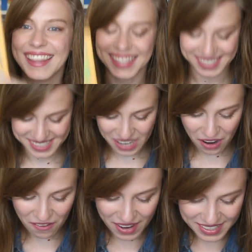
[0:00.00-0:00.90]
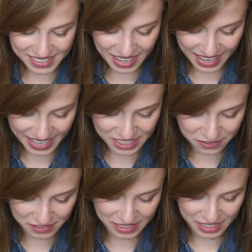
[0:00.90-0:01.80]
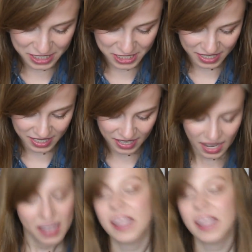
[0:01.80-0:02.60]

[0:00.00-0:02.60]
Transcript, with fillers: That's so nice, Felicia.